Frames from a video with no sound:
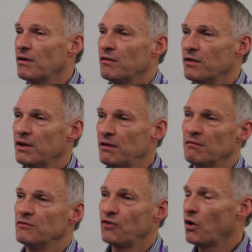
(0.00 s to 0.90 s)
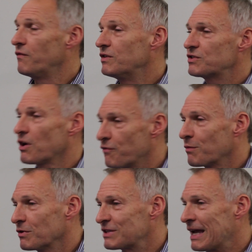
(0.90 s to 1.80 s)
the joy of
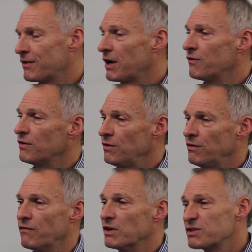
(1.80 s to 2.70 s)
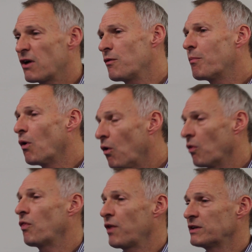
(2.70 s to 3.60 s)
discovering what's out there in the universe, there are
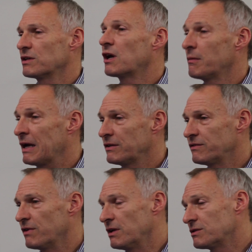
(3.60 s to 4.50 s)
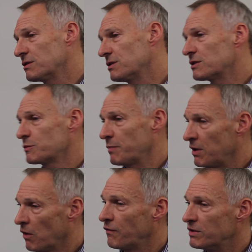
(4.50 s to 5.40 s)
important things that come out of it, such as
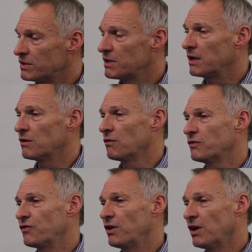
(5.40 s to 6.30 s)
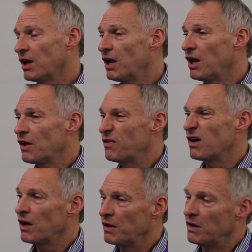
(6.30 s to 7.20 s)
spin-off into technology,
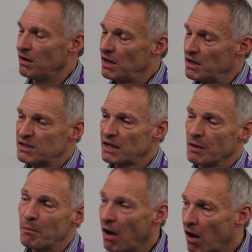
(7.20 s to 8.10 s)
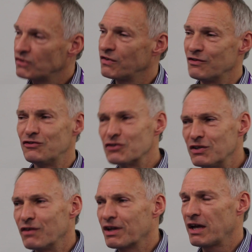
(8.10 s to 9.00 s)
that in a sense are part of the
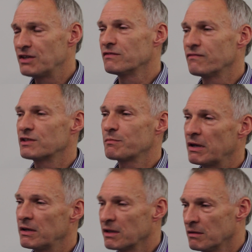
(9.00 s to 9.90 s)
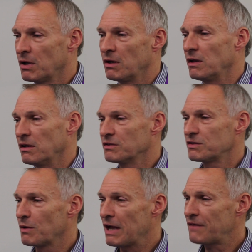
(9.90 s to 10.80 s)
justification for spending the money.
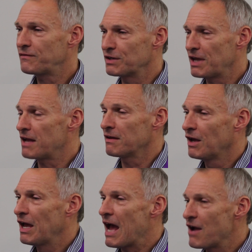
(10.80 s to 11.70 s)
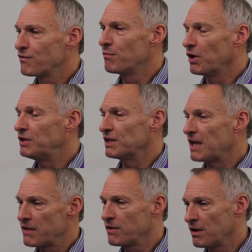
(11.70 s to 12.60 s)
So we have to get everybody
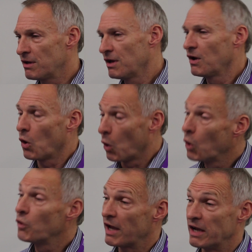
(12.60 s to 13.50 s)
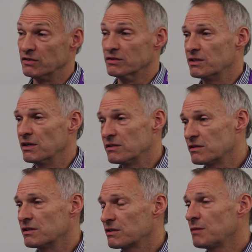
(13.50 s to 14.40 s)
together, all the
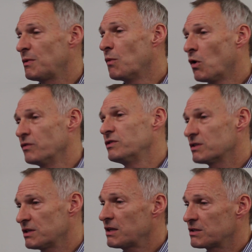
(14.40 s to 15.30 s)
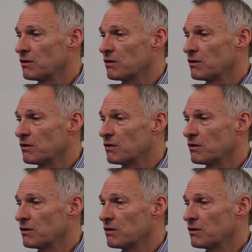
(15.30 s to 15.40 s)
agencies. It's going to be more than just NASA,